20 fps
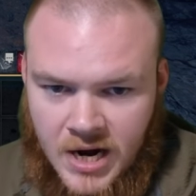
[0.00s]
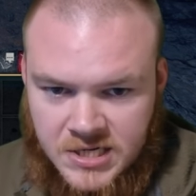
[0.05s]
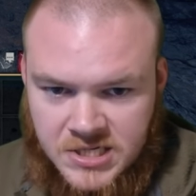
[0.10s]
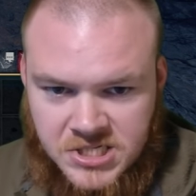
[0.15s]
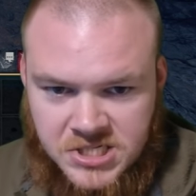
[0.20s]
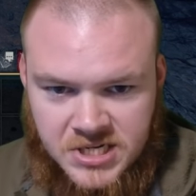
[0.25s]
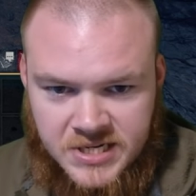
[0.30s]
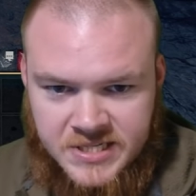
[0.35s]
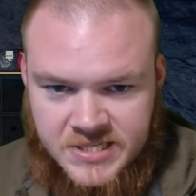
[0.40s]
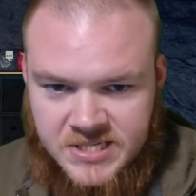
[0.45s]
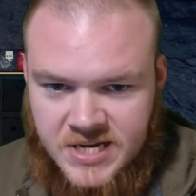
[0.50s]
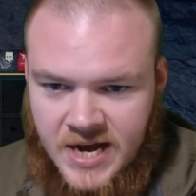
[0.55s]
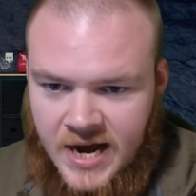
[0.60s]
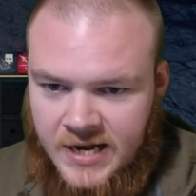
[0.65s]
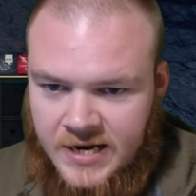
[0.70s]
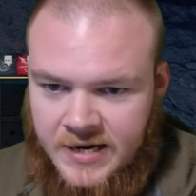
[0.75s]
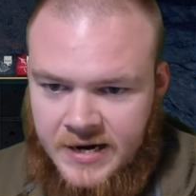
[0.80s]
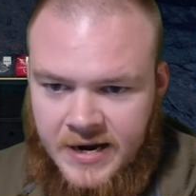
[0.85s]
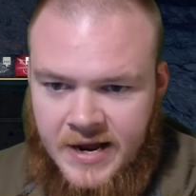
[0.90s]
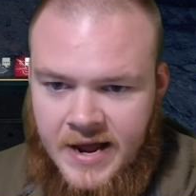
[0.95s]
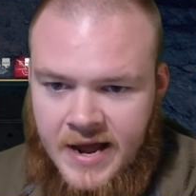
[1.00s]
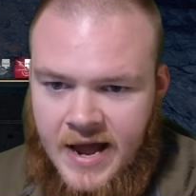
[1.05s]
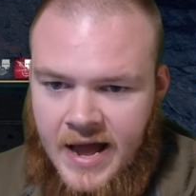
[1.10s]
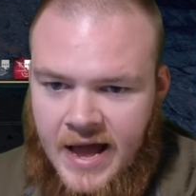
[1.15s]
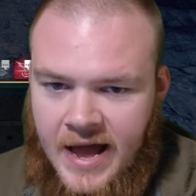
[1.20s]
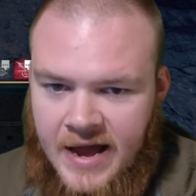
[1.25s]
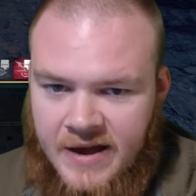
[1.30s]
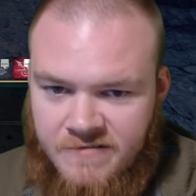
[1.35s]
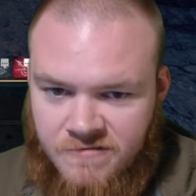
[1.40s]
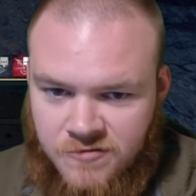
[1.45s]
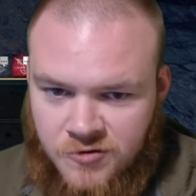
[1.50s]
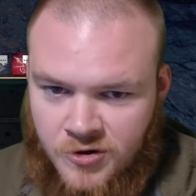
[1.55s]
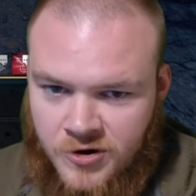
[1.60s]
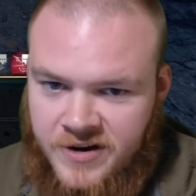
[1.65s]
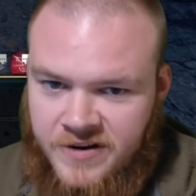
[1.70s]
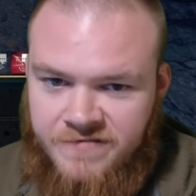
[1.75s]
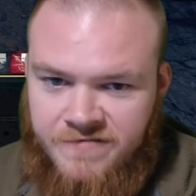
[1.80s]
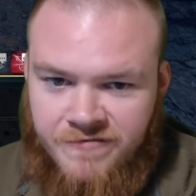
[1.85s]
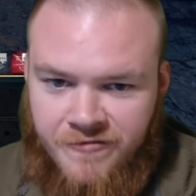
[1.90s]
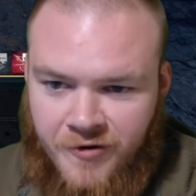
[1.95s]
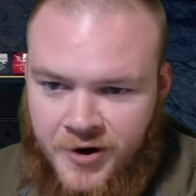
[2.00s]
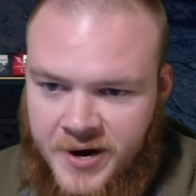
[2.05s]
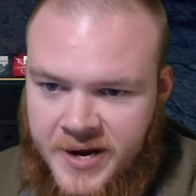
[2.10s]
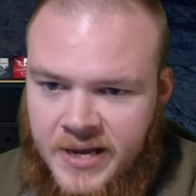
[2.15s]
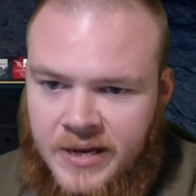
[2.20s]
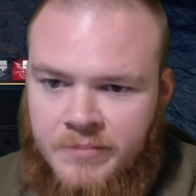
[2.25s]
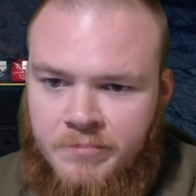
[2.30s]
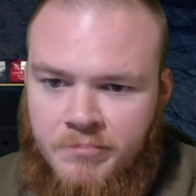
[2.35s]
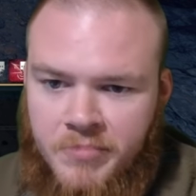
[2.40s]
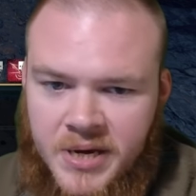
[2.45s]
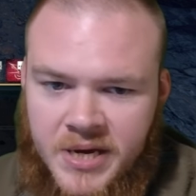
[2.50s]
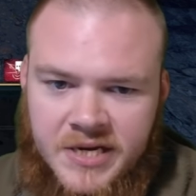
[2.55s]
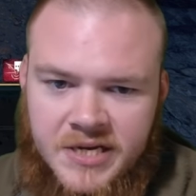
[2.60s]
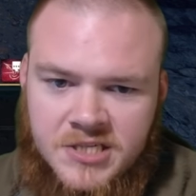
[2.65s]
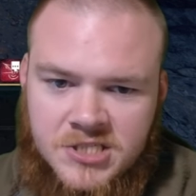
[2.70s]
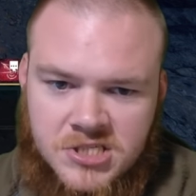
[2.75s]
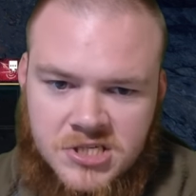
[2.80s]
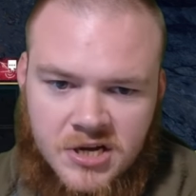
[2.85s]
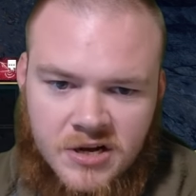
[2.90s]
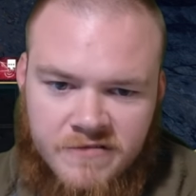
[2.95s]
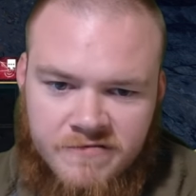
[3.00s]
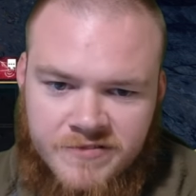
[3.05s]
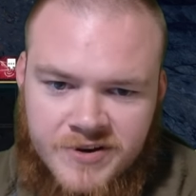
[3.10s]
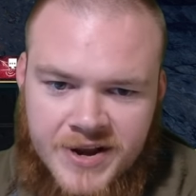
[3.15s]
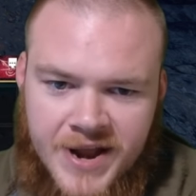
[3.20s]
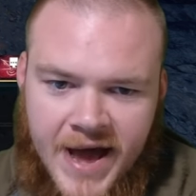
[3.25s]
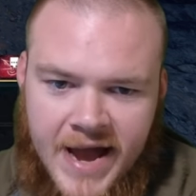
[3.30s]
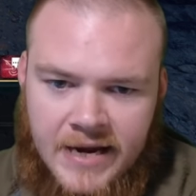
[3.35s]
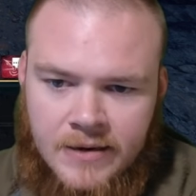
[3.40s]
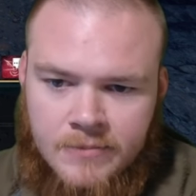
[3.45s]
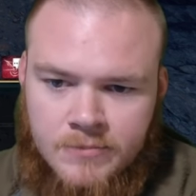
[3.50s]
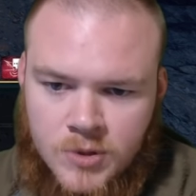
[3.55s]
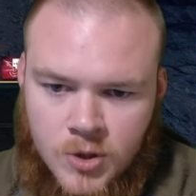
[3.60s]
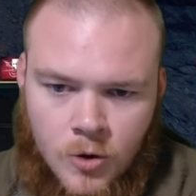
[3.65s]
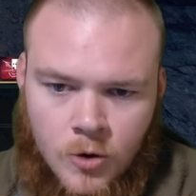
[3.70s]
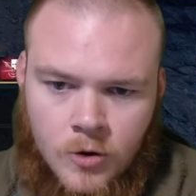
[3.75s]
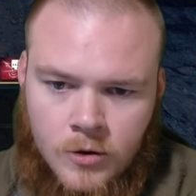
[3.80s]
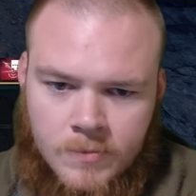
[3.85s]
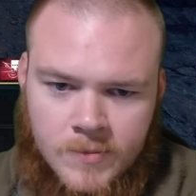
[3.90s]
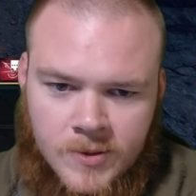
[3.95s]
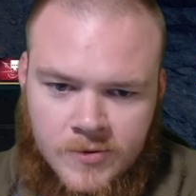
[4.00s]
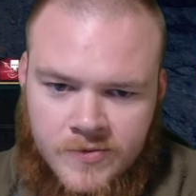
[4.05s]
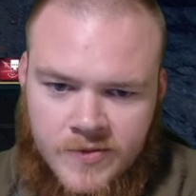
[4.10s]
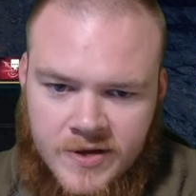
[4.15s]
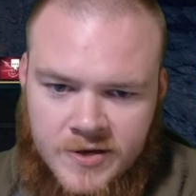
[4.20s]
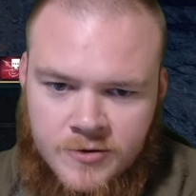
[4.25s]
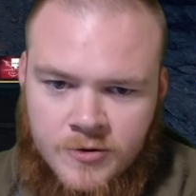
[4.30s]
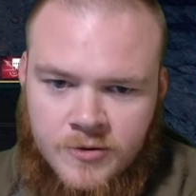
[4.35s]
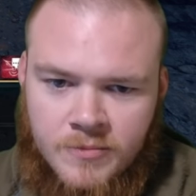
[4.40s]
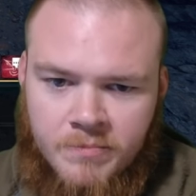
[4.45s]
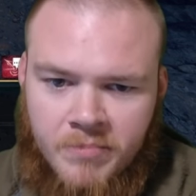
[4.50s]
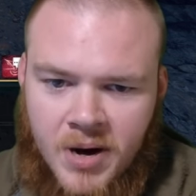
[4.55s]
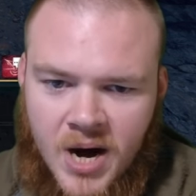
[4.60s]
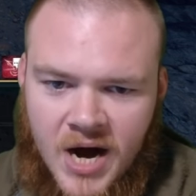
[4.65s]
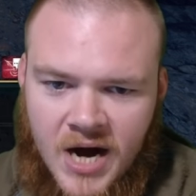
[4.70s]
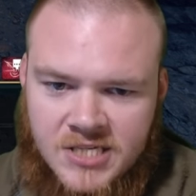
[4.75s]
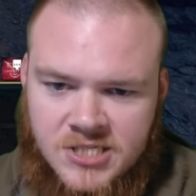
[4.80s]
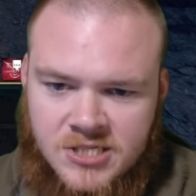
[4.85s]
it's got every freaking piece of named armor that you could possibly